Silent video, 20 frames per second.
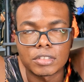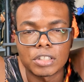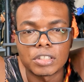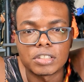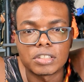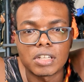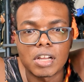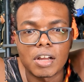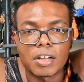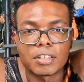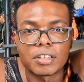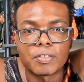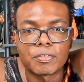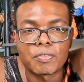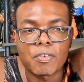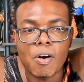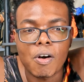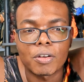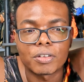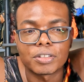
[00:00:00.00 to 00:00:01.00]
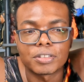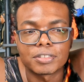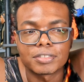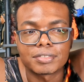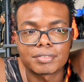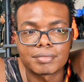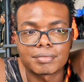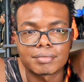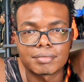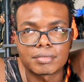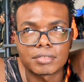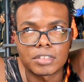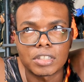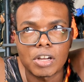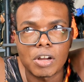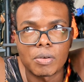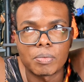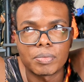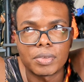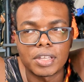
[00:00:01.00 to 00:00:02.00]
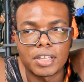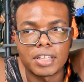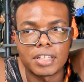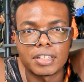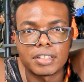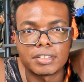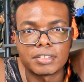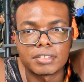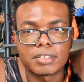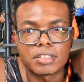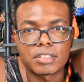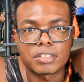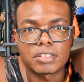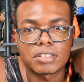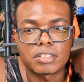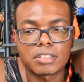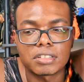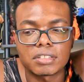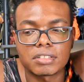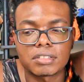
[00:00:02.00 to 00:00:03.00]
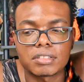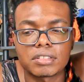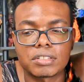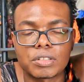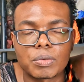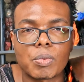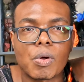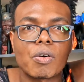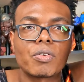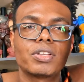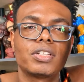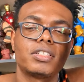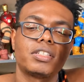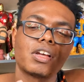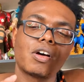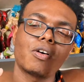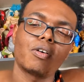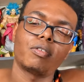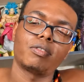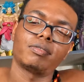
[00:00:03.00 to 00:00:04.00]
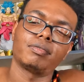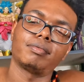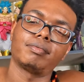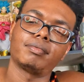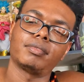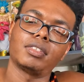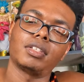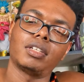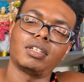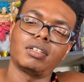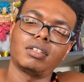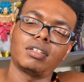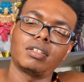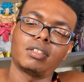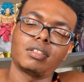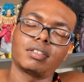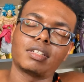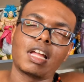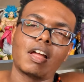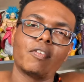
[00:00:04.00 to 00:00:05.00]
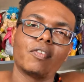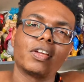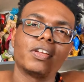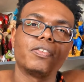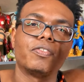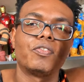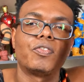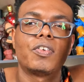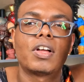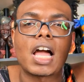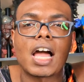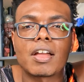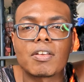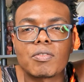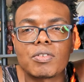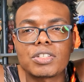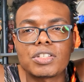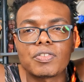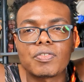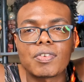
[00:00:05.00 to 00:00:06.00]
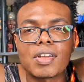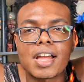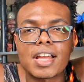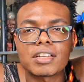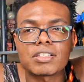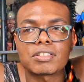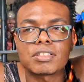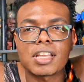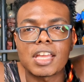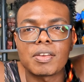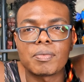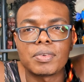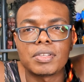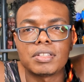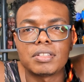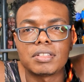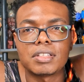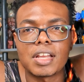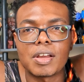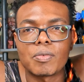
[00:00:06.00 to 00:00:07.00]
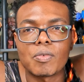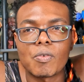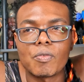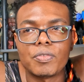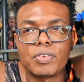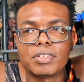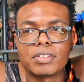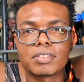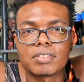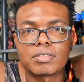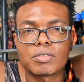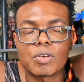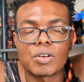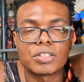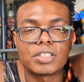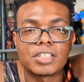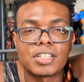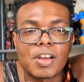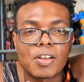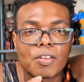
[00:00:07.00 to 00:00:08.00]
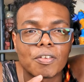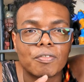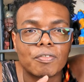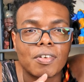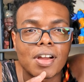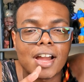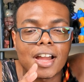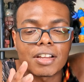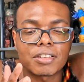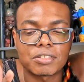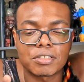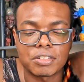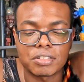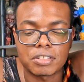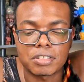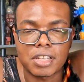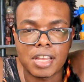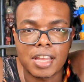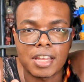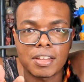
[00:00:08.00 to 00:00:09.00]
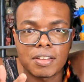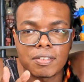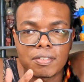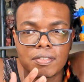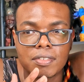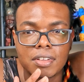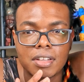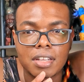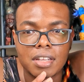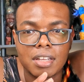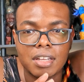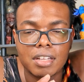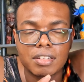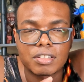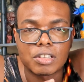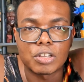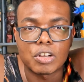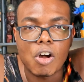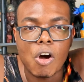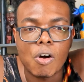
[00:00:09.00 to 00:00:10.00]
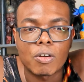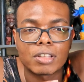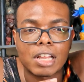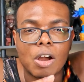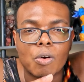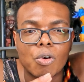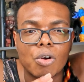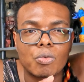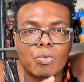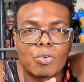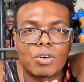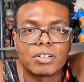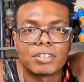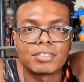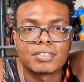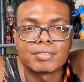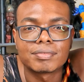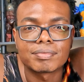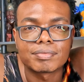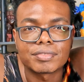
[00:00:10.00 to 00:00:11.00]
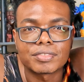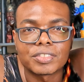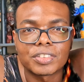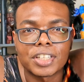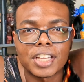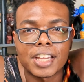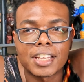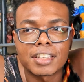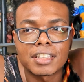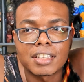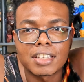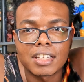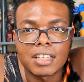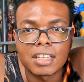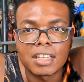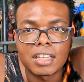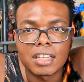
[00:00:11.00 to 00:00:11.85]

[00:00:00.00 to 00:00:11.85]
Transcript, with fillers: the uh, the father come and supposedly told I even forgot what's Flash name in that movie. Well, to tell the Flash to save and call 911. Okay,